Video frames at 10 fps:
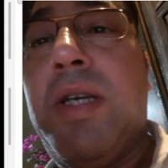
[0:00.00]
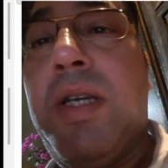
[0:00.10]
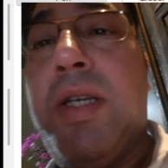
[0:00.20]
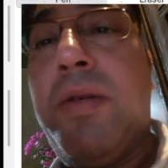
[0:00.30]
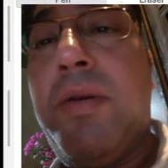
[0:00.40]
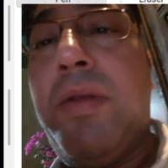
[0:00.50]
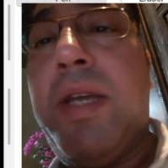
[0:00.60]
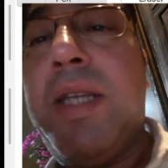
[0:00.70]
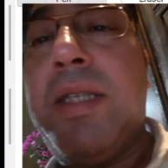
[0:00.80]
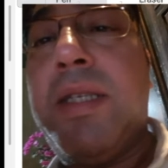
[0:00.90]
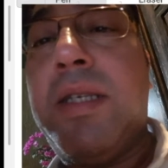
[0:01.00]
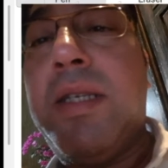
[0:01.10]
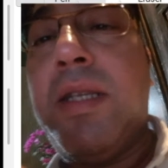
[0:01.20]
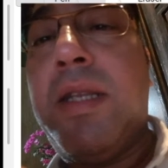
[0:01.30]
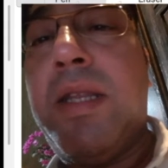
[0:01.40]
You know that
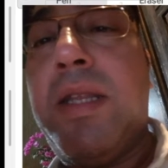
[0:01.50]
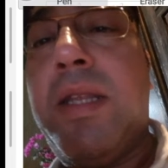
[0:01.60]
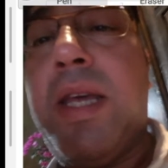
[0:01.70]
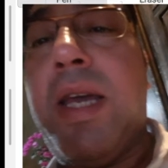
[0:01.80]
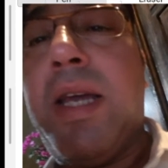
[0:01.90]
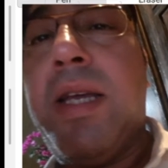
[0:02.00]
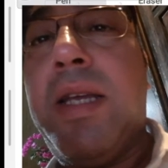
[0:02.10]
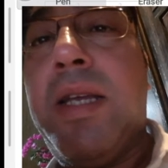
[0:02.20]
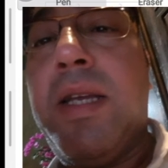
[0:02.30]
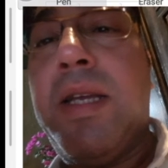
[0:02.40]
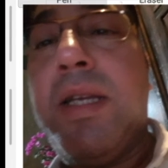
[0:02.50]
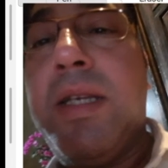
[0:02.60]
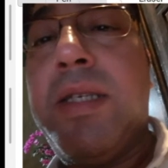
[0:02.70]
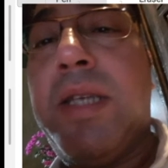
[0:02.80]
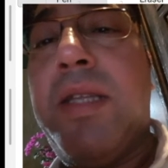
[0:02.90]
the
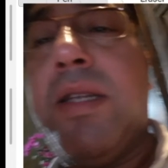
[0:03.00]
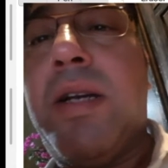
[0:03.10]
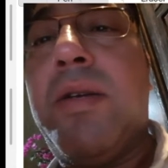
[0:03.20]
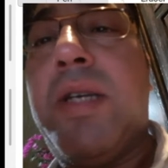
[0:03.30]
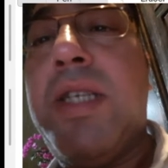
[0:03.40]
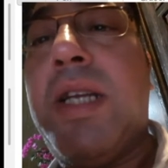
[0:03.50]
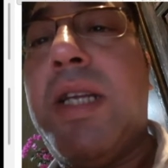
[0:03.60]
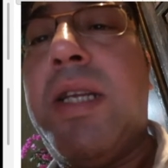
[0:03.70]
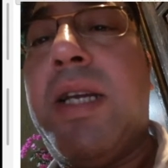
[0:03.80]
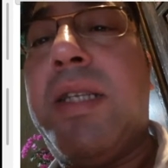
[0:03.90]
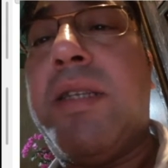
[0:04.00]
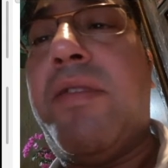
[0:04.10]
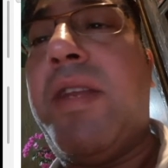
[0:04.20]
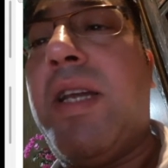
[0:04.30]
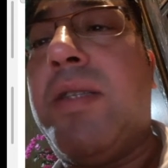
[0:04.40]
center location in negative
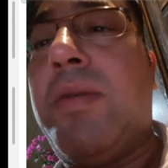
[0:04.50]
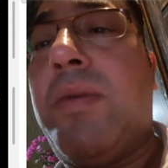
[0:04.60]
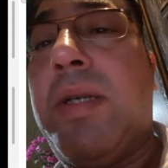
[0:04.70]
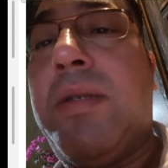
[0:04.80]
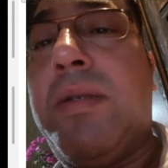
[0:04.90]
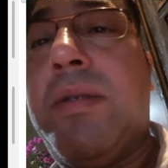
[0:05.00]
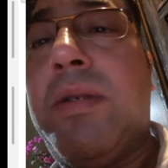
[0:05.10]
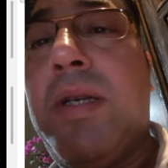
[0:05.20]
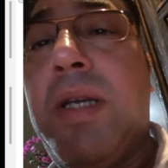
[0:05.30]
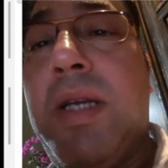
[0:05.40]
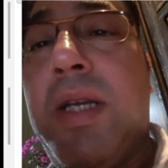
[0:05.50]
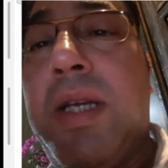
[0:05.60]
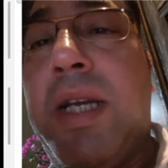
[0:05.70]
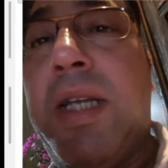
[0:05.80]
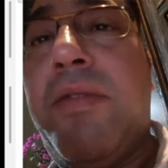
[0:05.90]
3 and 1.
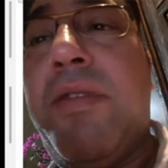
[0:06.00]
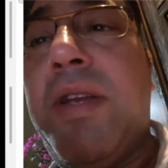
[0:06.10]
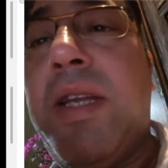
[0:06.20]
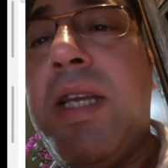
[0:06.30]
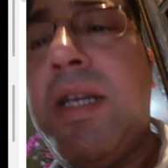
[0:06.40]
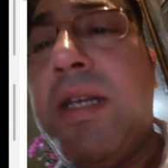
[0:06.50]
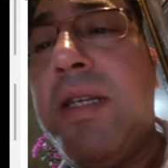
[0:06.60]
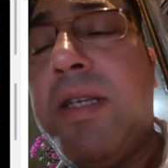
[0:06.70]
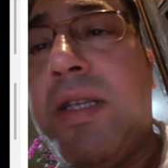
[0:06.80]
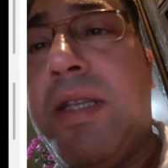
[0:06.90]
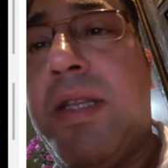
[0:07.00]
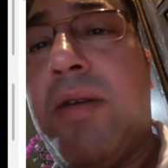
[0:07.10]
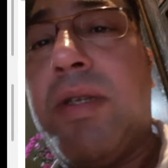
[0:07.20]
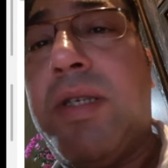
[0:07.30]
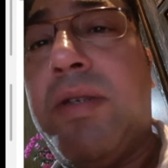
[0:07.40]
Negative 3 in the
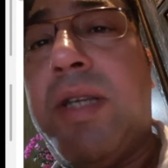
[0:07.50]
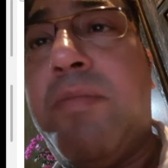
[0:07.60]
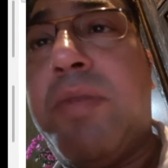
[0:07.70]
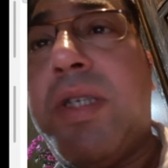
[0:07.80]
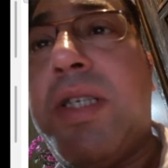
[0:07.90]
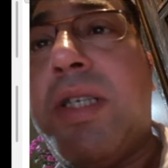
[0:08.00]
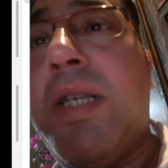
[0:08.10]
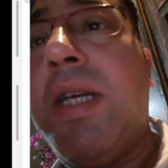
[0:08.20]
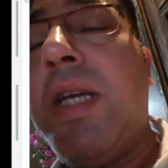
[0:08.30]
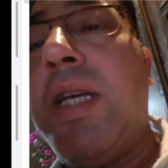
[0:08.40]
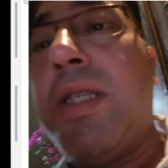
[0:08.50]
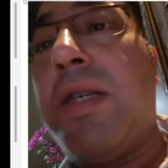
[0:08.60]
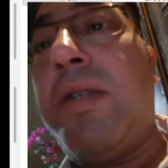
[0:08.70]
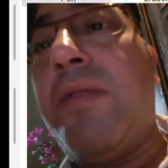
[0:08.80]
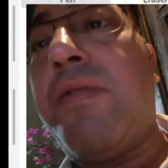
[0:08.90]
horizontal position.
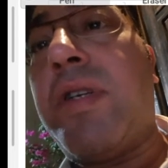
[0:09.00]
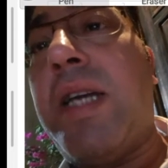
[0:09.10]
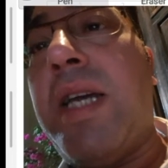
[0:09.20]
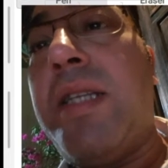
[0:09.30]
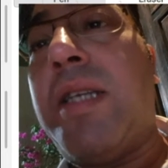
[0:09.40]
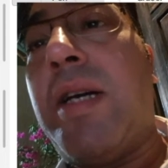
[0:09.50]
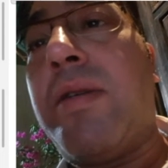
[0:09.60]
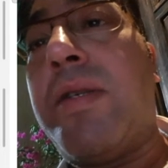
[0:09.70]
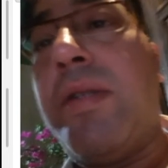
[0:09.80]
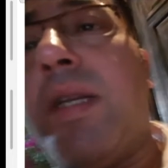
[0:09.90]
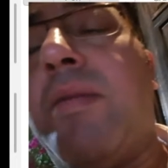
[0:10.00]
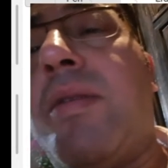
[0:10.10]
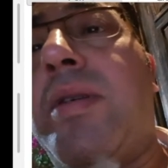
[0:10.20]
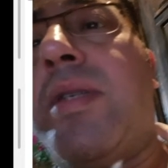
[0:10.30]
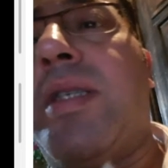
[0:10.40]
So don't forget it's horizontal
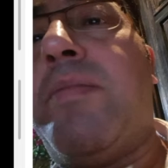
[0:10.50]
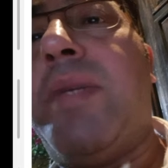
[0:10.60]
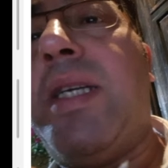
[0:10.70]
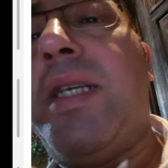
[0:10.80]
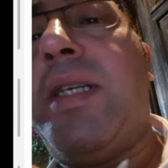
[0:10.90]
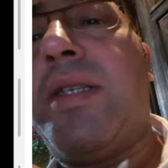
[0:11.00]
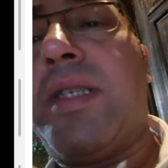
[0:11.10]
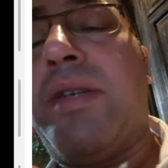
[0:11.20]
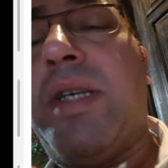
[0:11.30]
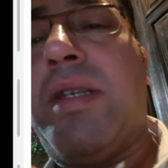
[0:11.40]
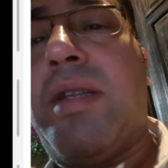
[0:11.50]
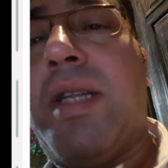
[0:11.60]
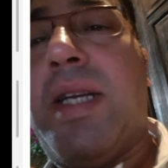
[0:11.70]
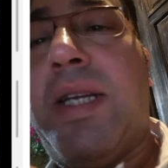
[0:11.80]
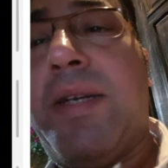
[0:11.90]
because b here is greater
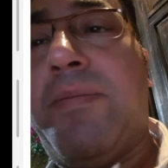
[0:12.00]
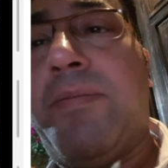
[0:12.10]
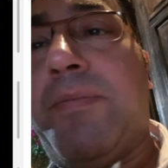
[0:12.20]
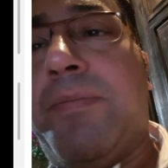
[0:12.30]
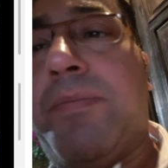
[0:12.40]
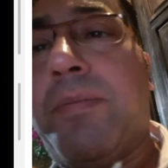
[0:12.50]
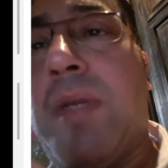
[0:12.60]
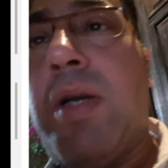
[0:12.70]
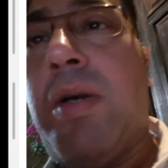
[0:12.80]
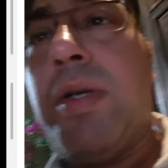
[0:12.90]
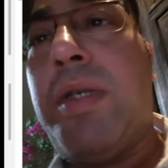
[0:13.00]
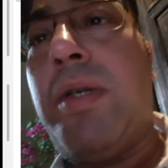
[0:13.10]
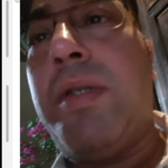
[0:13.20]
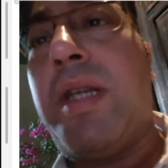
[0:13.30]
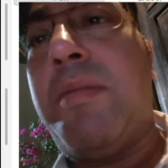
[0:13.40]
than a.
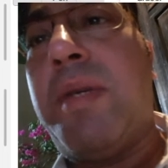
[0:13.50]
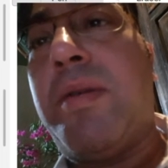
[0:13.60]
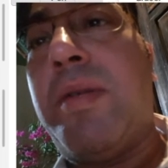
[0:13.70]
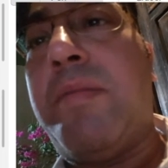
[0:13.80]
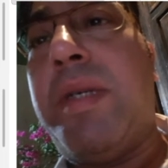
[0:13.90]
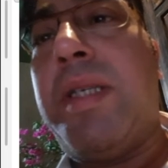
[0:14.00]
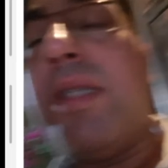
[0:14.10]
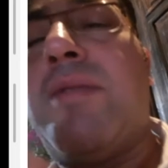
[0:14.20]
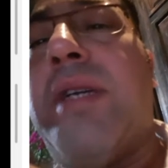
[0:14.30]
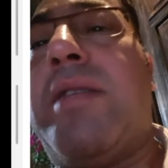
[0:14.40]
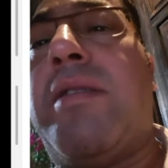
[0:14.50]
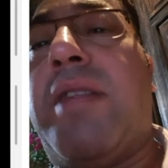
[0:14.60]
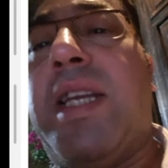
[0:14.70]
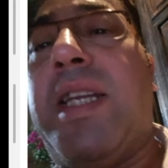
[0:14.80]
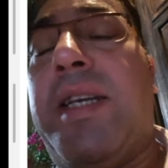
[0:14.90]
Horizontal because b is greater
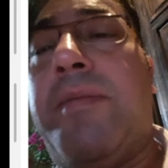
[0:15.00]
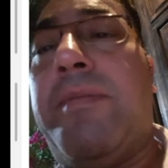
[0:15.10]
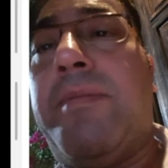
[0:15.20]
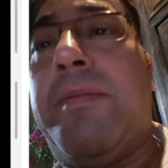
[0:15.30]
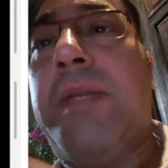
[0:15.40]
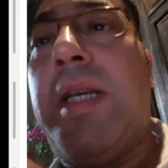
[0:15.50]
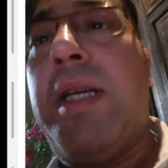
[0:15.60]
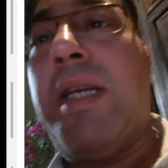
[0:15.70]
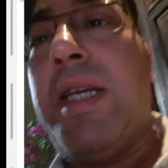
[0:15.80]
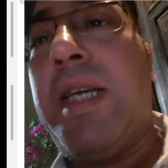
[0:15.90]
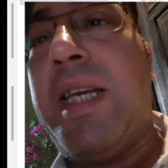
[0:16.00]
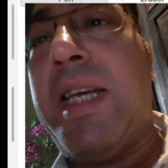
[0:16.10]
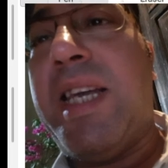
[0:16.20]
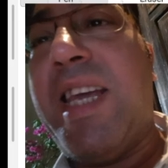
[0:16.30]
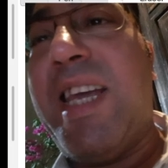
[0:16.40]
than
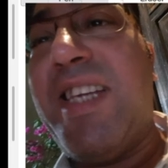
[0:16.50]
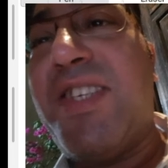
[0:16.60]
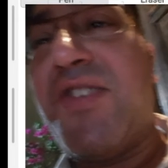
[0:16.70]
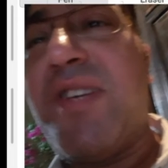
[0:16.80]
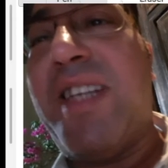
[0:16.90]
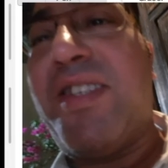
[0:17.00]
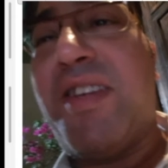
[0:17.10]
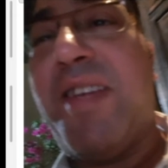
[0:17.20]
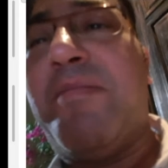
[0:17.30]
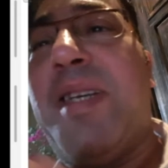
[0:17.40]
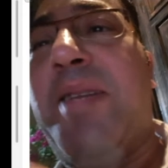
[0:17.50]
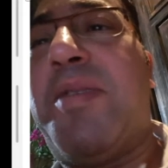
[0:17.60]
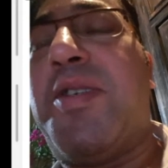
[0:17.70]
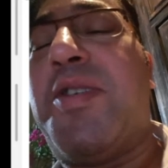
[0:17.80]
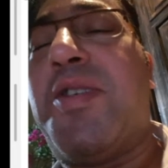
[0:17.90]
a. A is greater than b, I'm
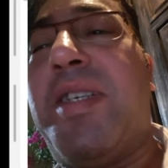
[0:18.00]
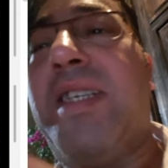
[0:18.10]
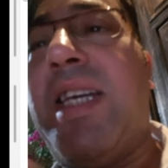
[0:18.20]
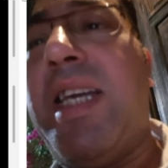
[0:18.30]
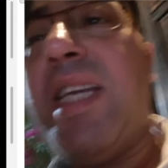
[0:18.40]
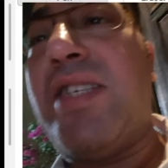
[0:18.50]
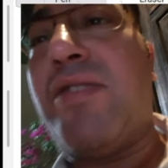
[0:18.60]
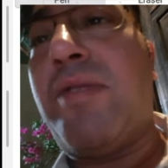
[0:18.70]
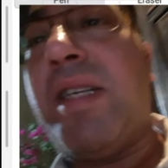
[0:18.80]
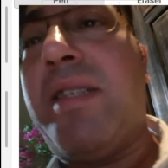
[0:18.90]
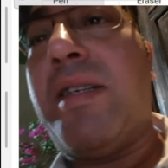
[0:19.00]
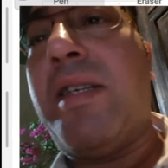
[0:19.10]
so sorry. A is greater.